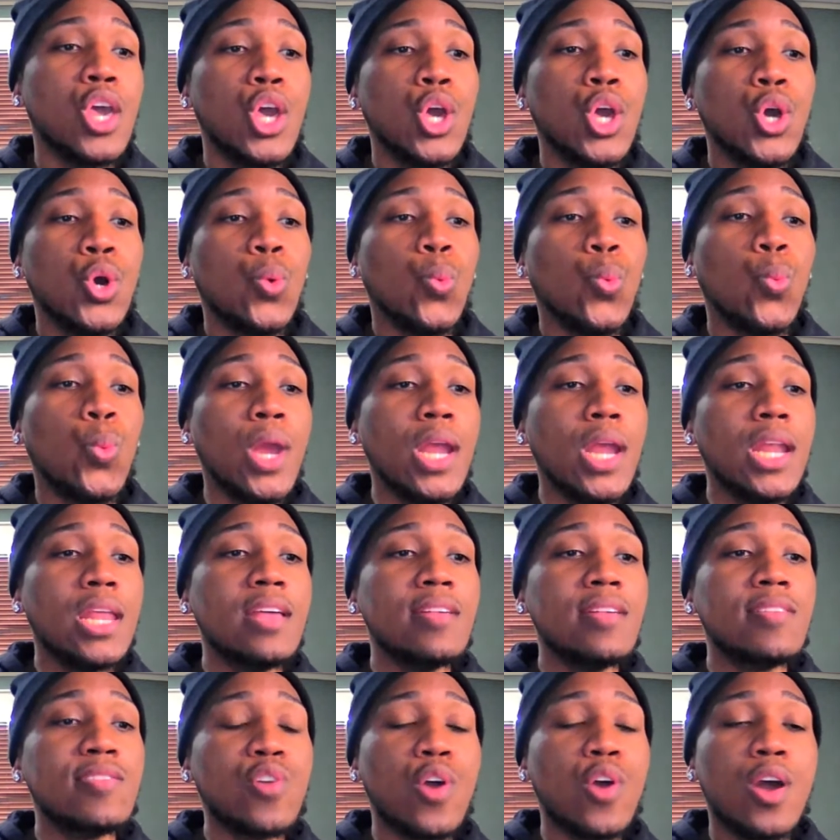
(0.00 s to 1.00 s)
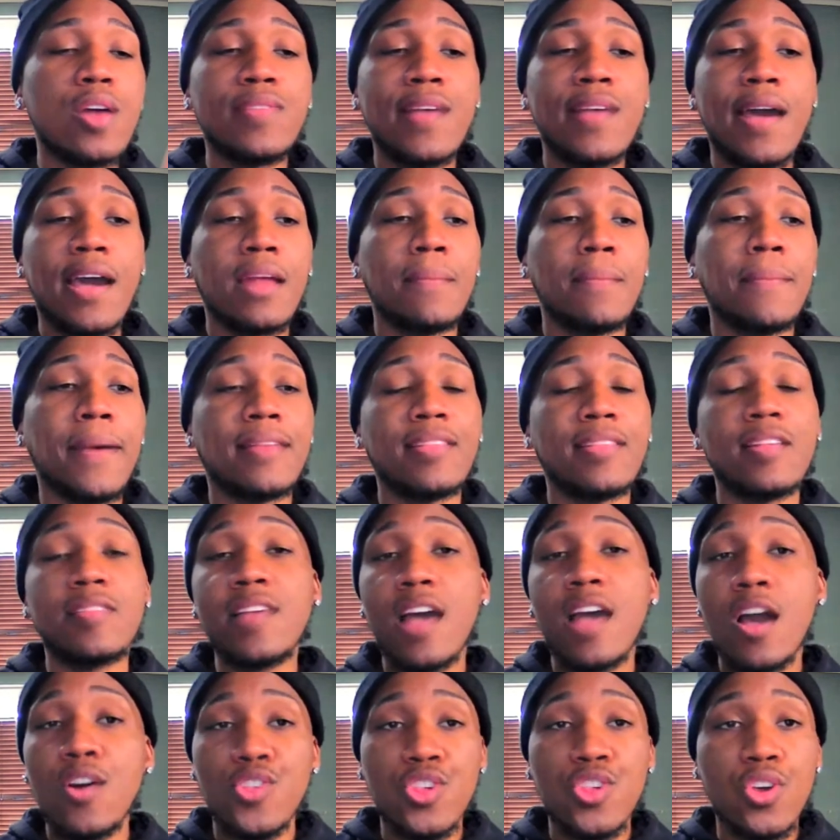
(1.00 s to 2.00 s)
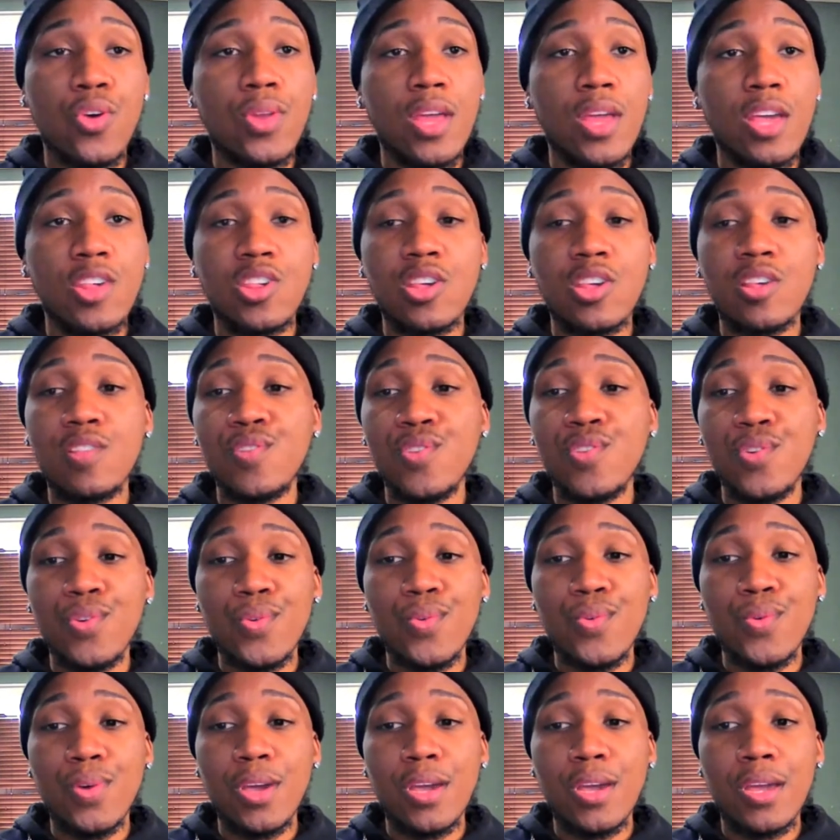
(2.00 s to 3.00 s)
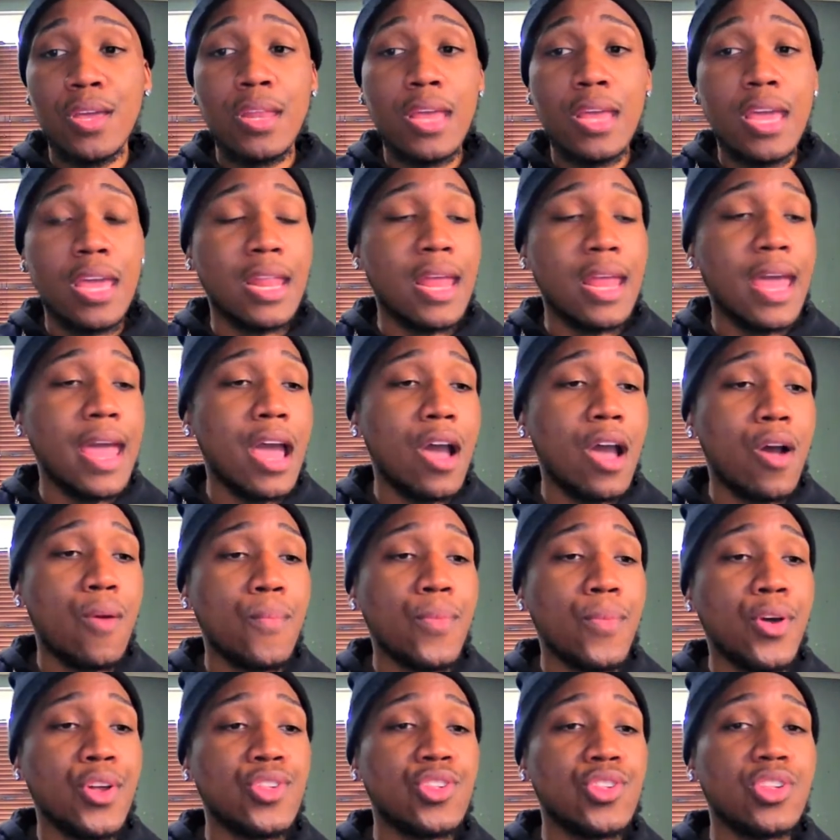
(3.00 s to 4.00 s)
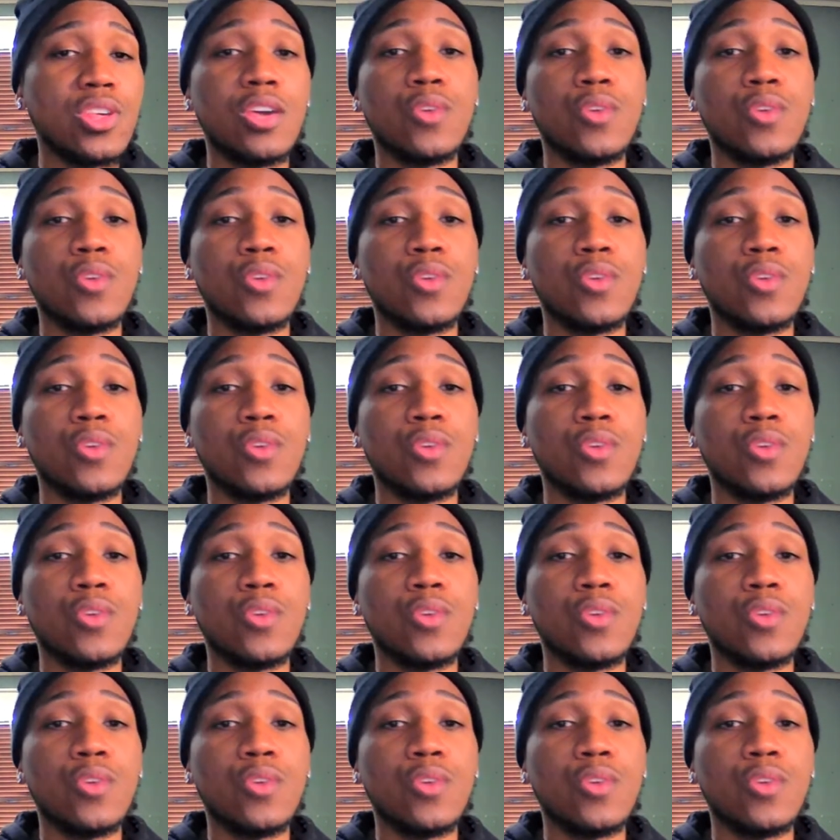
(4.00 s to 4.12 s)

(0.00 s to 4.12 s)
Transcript: Wendy started talking about the talk show that she's doing and how much